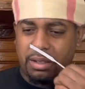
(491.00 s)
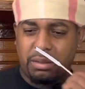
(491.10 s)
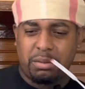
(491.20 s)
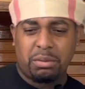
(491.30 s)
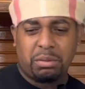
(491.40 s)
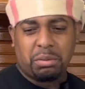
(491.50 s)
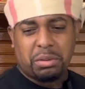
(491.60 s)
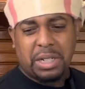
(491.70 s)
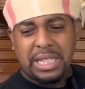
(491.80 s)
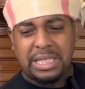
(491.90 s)

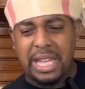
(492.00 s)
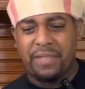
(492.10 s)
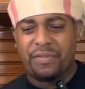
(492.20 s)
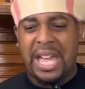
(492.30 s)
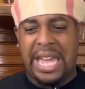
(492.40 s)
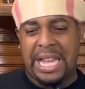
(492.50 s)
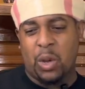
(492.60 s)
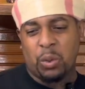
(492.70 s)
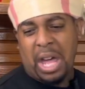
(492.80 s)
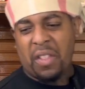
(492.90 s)
Ooh, that's that thing
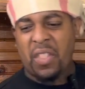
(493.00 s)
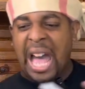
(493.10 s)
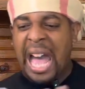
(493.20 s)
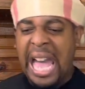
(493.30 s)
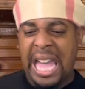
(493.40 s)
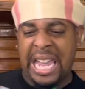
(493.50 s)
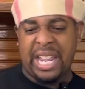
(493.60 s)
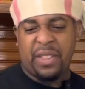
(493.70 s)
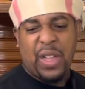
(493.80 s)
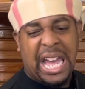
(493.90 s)
on my
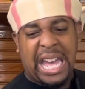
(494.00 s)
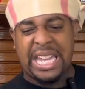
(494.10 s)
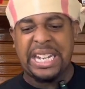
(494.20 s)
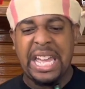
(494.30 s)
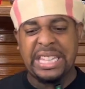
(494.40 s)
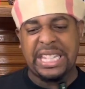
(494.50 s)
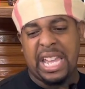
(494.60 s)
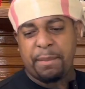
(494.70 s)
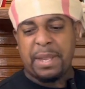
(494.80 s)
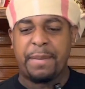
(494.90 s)
pine, pine. That
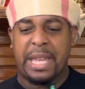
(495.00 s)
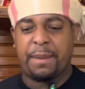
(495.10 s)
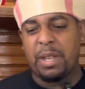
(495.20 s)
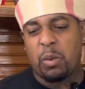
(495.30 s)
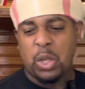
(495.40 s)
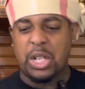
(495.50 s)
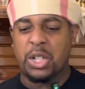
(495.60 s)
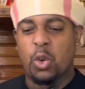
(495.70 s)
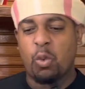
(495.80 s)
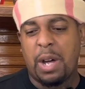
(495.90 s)
thing make me want to
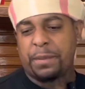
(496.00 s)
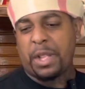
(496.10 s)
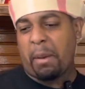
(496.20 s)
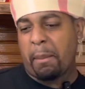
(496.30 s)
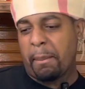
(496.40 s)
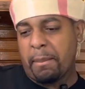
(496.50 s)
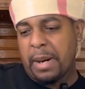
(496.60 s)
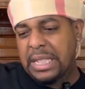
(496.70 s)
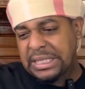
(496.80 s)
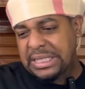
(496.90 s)
throw up the
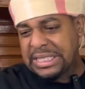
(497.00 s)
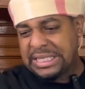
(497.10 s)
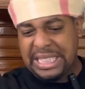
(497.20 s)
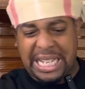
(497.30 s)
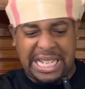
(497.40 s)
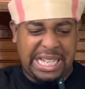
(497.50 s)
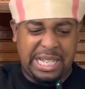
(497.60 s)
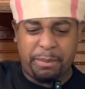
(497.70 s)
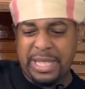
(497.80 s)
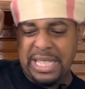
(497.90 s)
muscle
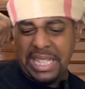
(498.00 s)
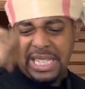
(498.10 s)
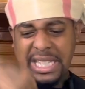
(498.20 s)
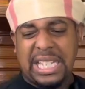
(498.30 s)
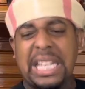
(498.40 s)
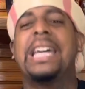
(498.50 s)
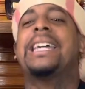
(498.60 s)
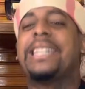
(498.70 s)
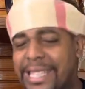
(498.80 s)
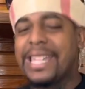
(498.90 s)
sign, man.
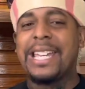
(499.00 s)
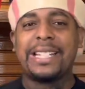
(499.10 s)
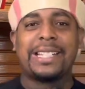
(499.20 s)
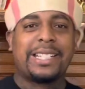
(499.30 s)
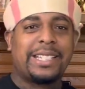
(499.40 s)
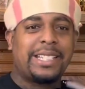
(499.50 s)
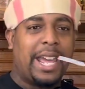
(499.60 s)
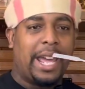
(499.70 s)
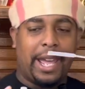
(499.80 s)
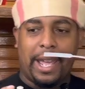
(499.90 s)
Get
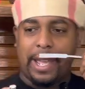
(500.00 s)
that.